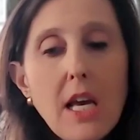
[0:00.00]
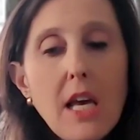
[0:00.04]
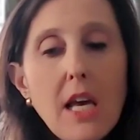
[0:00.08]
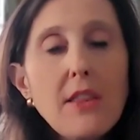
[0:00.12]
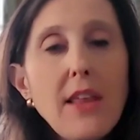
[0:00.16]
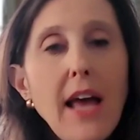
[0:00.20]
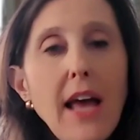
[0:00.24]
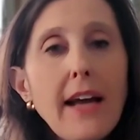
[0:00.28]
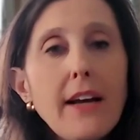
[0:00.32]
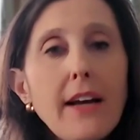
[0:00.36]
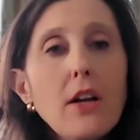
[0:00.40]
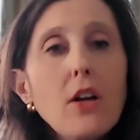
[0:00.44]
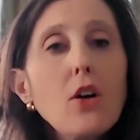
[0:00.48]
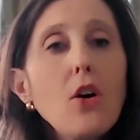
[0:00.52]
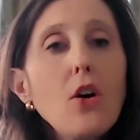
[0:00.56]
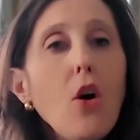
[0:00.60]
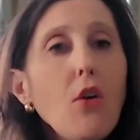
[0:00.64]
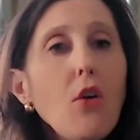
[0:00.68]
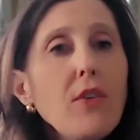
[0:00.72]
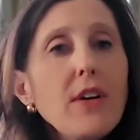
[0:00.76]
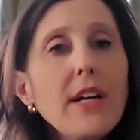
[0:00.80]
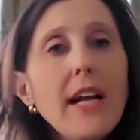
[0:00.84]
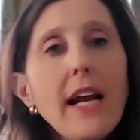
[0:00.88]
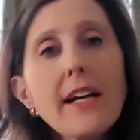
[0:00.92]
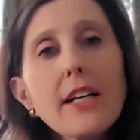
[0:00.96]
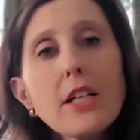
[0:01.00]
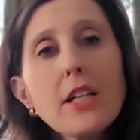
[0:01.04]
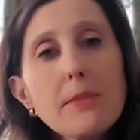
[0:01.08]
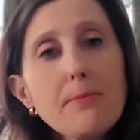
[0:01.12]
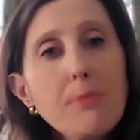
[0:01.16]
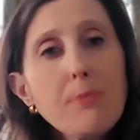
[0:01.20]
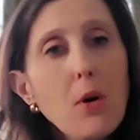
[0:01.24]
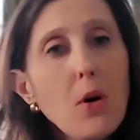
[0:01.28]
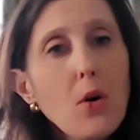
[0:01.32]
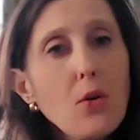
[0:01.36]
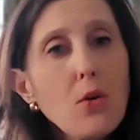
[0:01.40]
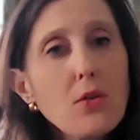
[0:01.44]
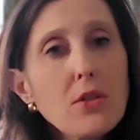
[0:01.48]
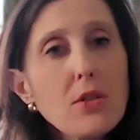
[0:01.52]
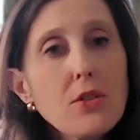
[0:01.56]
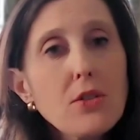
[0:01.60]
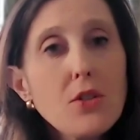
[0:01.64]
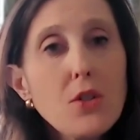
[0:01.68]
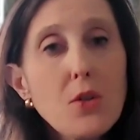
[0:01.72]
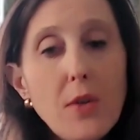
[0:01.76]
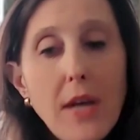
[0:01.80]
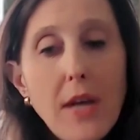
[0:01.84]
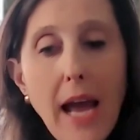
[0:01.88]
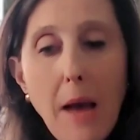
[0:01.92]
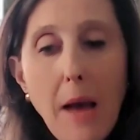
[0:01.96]
that COVID had exposed
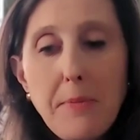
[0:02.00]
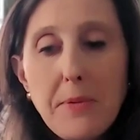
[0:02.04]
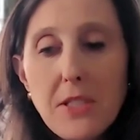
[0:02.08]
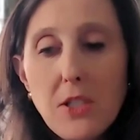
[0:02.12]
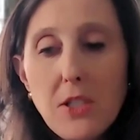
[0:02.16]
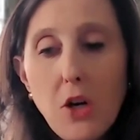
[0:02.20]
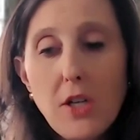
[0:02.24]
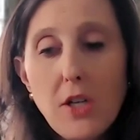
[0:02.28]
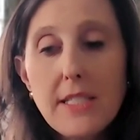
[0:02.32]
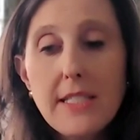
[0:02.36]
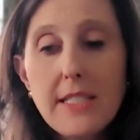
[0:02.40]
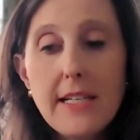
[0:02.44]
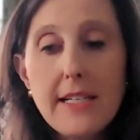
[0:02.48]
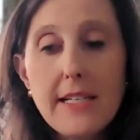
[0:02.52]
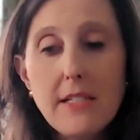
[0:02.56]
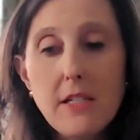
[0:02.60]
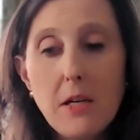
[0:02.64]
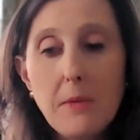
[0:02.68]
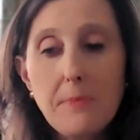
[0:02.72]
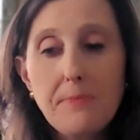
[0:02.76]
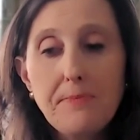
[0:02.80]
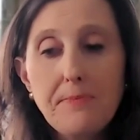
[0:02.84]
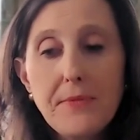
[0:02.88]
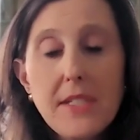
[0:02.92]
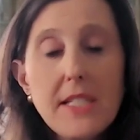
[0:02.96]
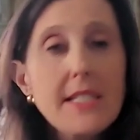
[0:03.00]
new gaps in our system,